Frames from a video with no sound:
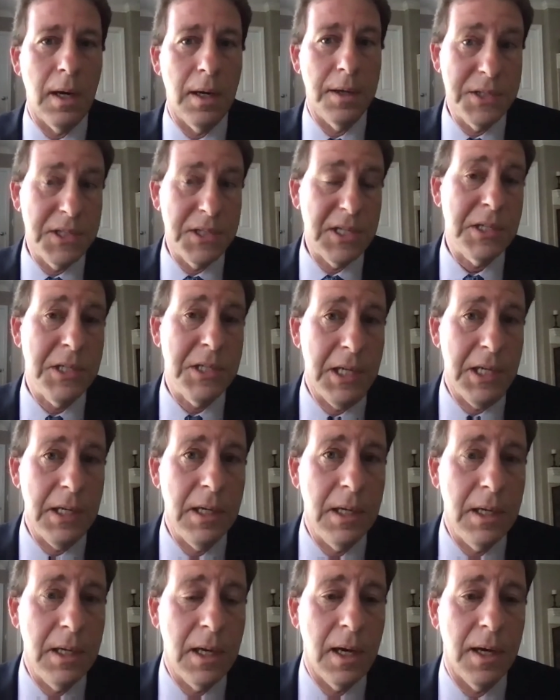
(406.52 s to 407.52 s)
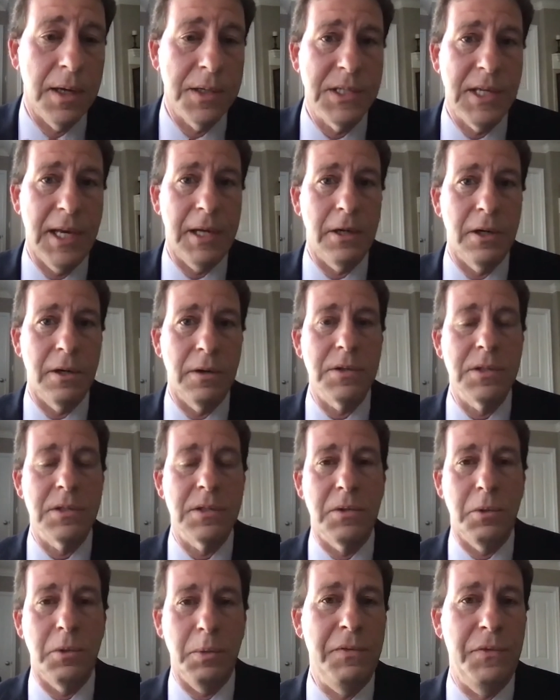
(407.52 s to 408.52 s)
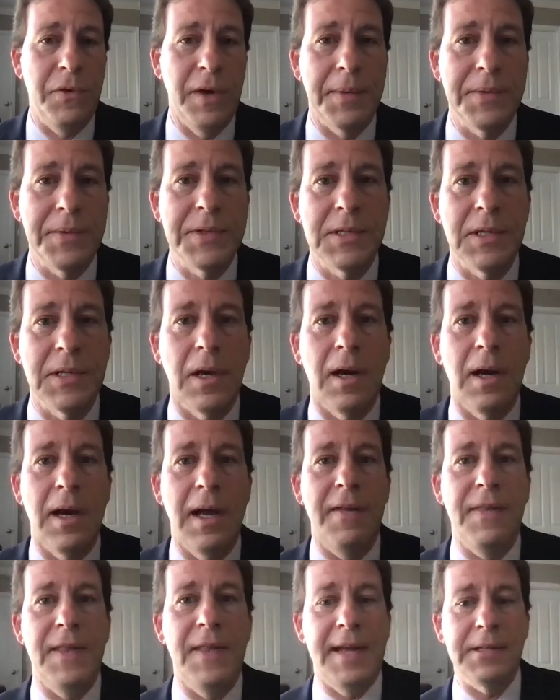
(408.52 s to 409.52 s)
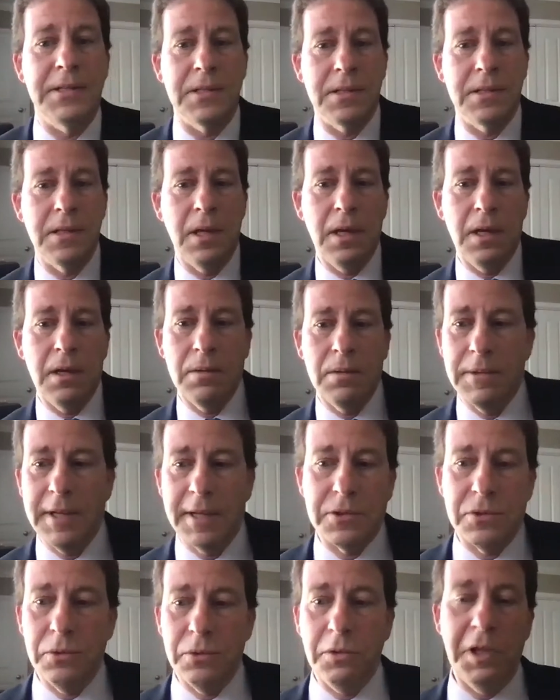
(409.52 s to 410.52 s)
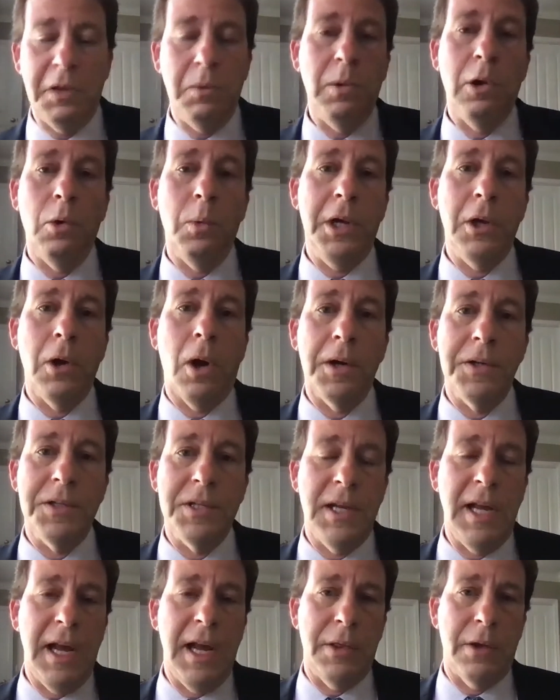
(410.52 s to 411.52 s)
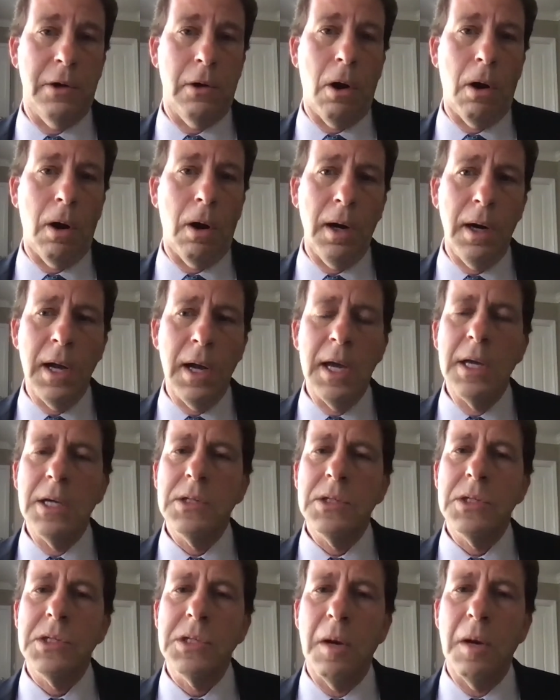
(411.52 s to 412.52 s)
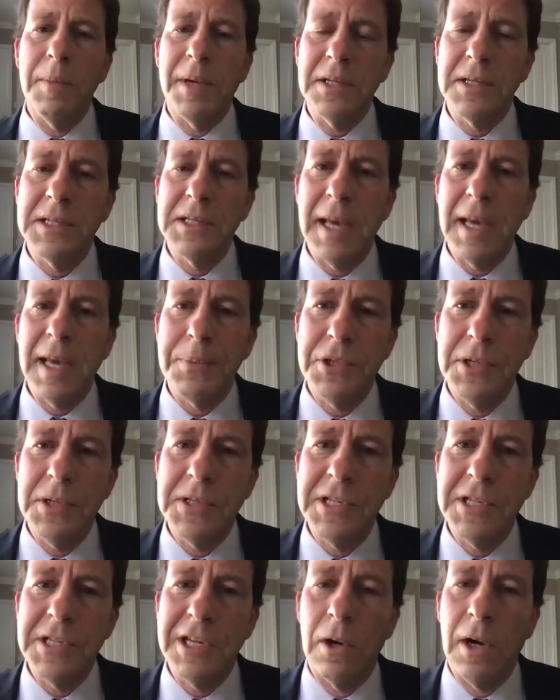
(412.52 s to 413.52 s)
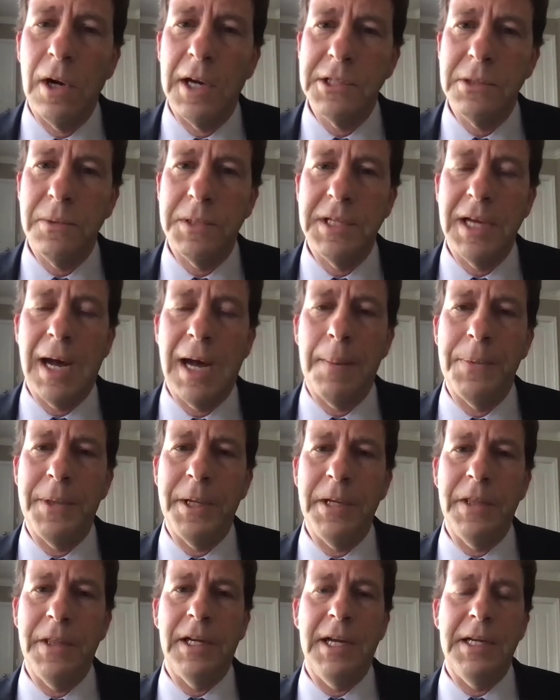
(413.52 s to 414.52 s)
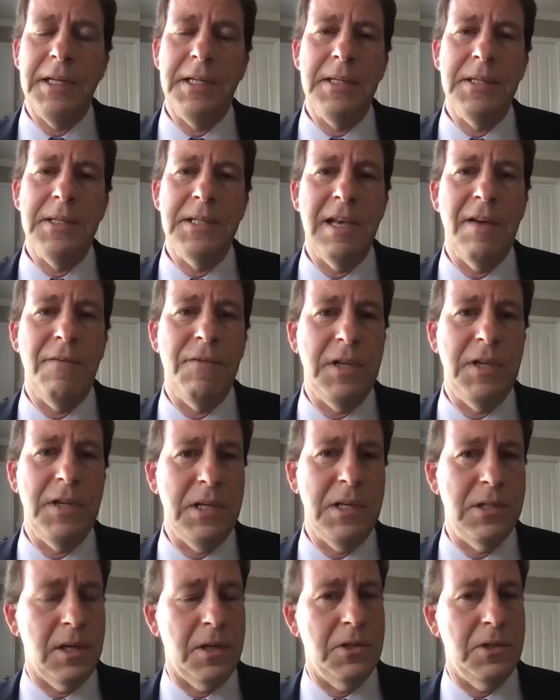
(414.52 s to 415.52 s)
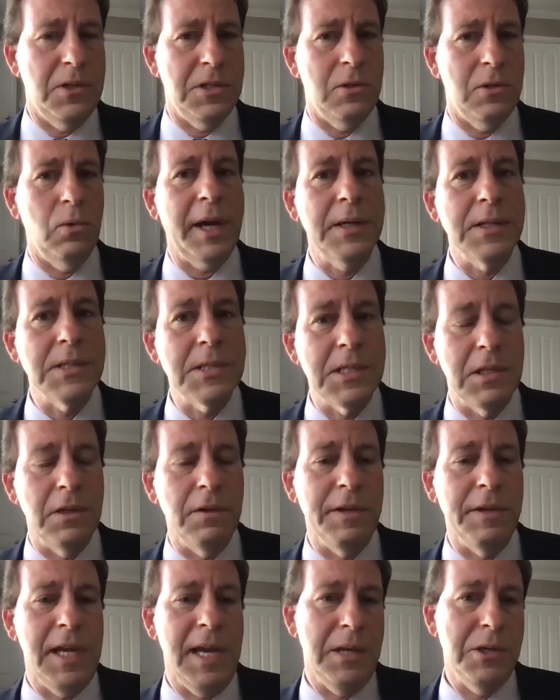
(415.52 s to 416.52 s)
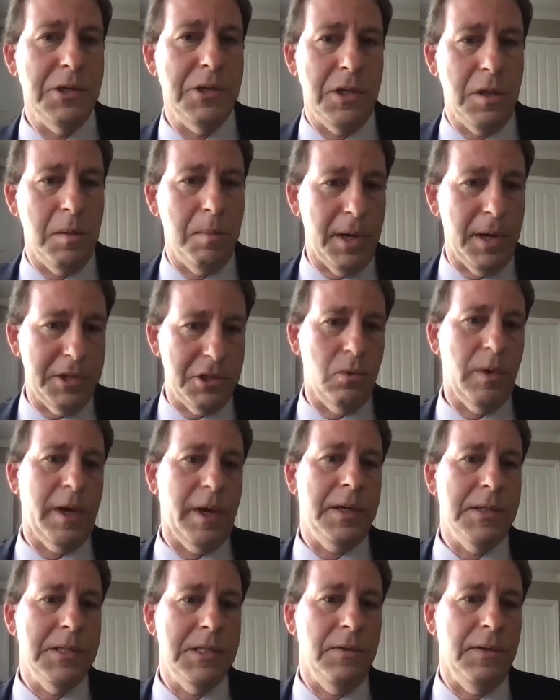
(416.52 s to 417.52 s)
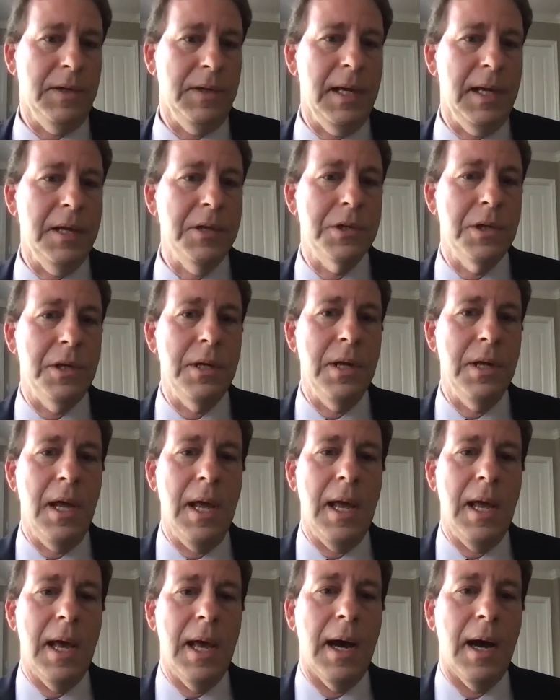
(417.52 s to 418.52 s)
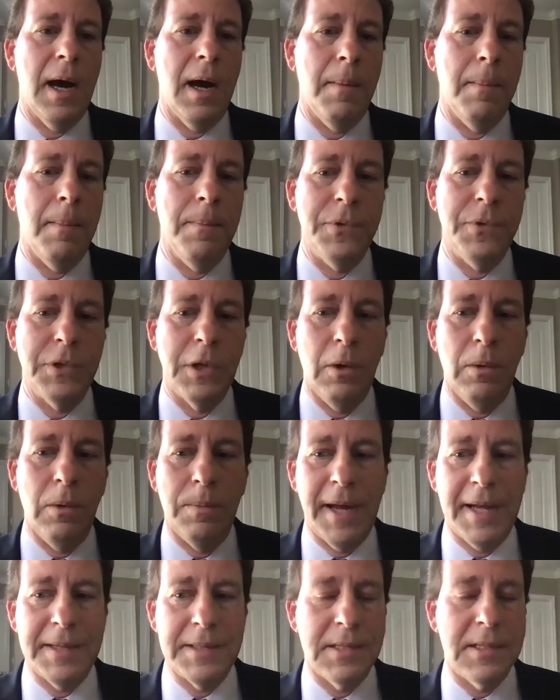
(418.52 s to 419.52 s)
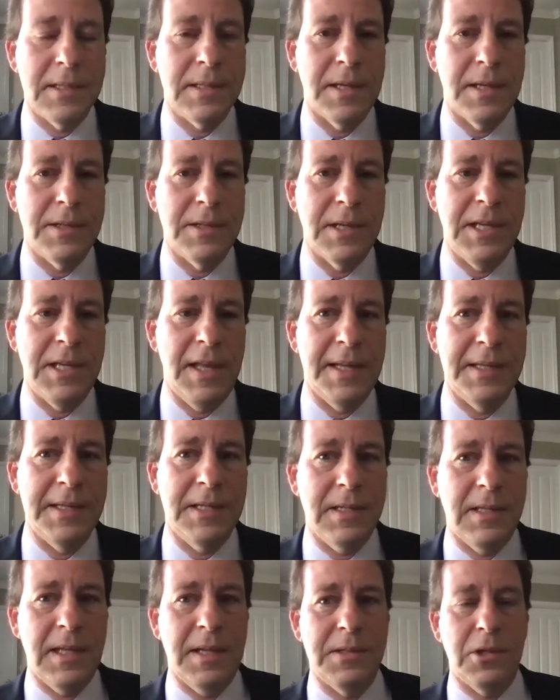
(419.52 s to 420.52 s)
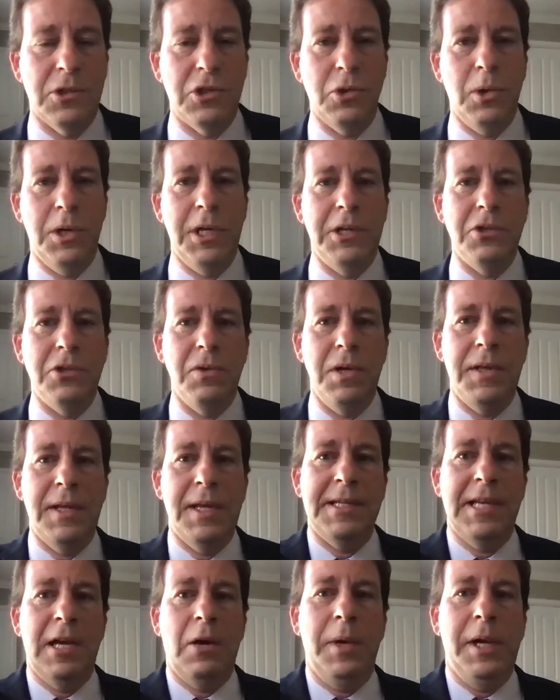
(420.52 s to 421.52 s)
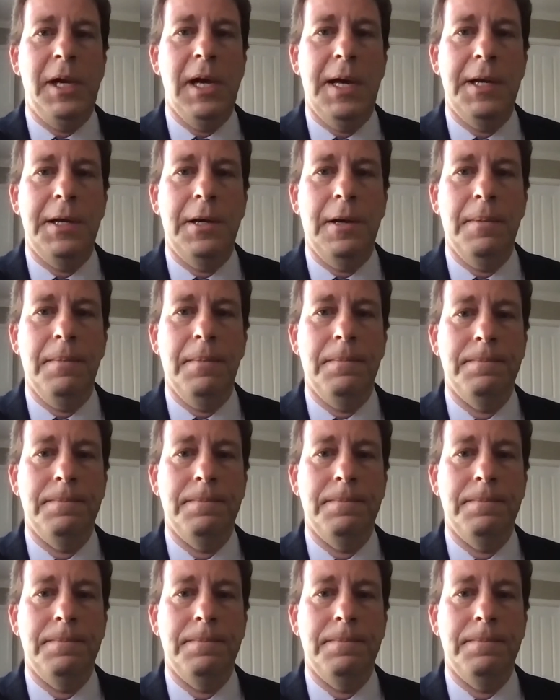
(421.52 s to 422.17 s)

60 senators, 3/5. And that's really where we are today. There are some exceptions that were also adopted in the 1970s, such as the reconciliation, the budget reconciliation. So that's, as I said, that's a short history, and that's how we got here.